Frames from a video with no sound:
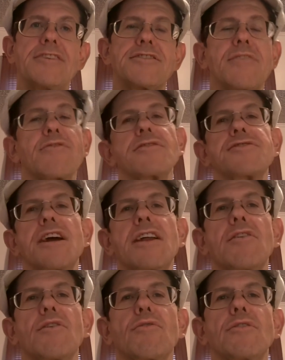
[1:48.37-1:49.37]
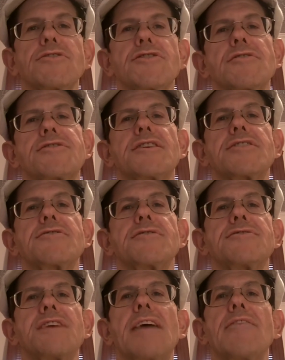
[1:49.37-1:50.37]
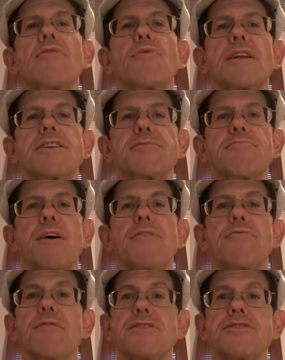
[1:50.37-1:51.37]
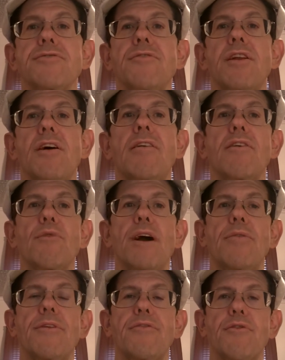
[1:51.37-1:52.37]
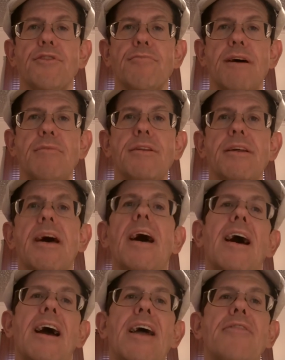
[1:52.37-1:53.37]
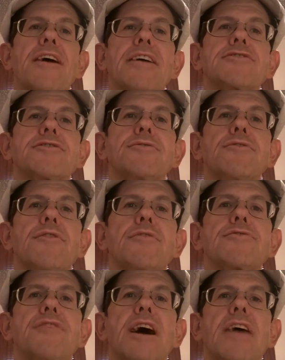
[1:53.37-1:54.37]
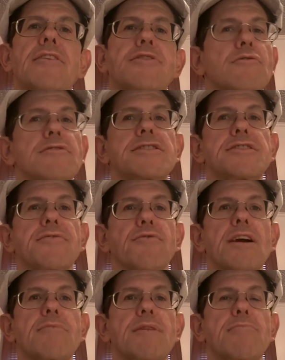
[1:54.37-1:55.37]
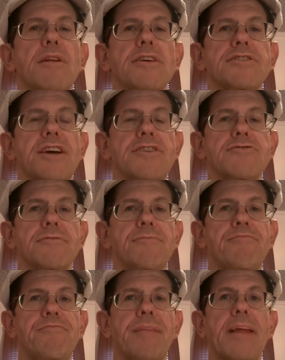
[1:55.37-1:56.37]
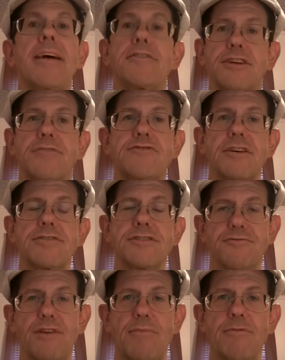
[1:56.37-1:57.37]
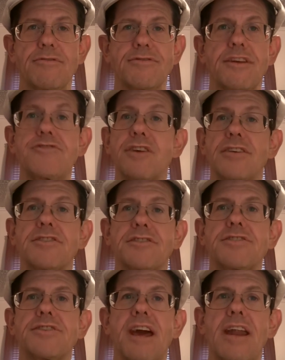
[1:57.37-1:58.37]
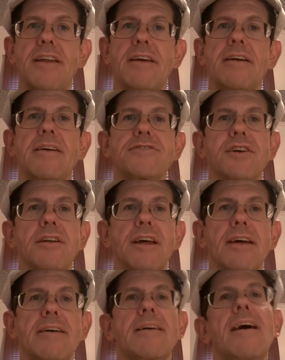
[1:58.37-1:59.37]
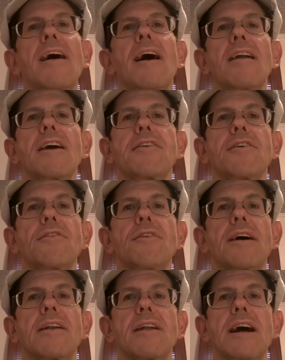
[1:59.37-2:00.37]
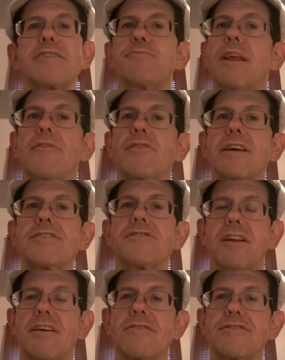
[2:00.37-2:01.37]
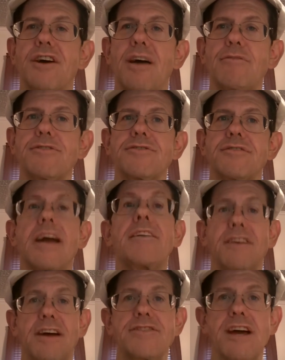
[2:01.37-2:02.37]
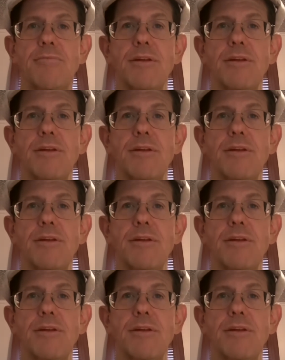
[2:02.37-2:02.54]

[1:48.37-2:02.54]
Several state and local jurisdictions have already spread the reach of the law around the Fourth Amendment, and thanks to those 5 endorsees of rape and molestation, Chief Justice Roberts and Justices Kennedy, Scalia, Alito, and last but never least, Clarence Thomas, and yes, I